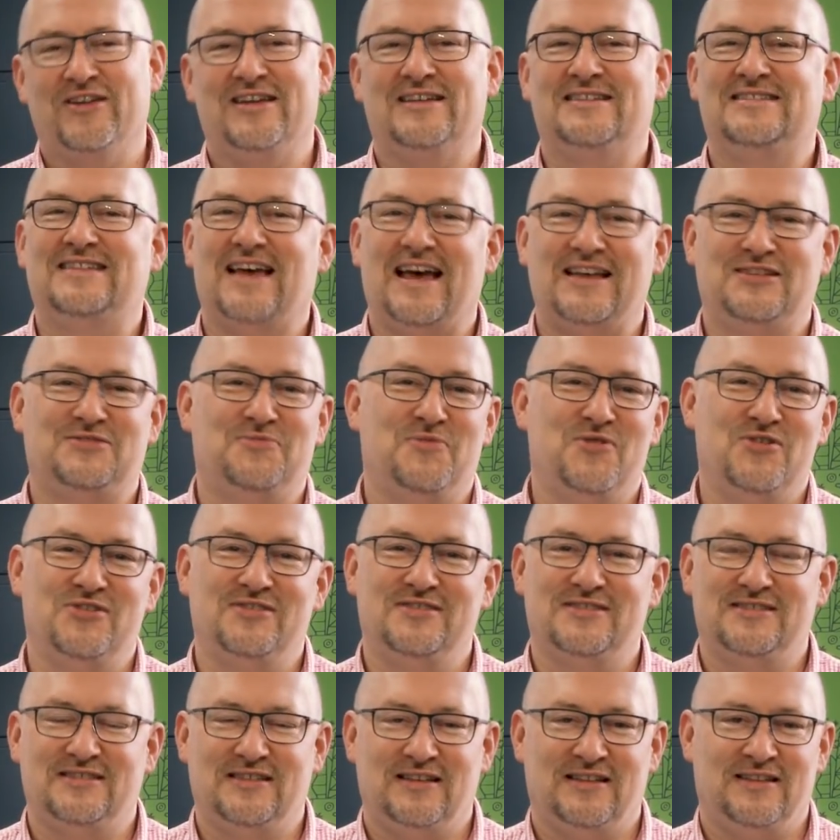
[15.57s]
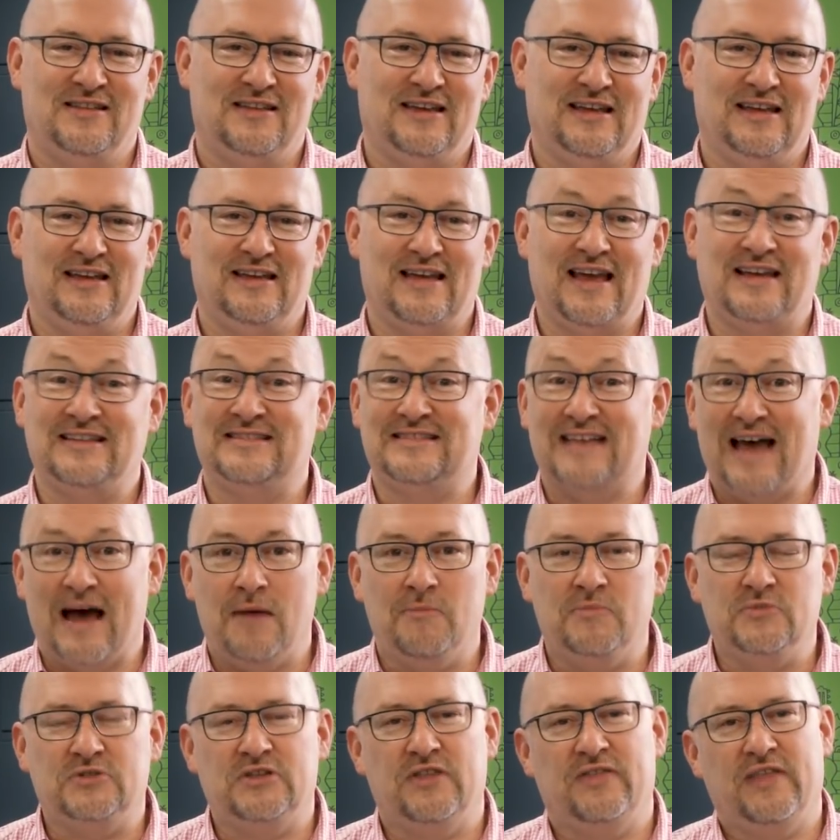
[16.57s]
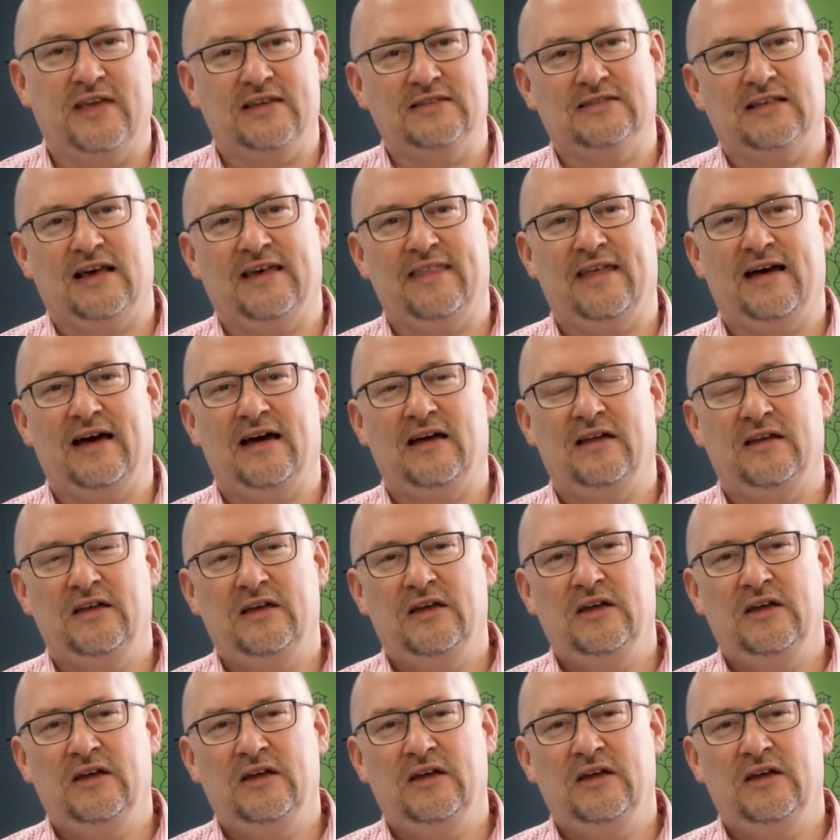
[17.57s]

assessments and the exams and things like that.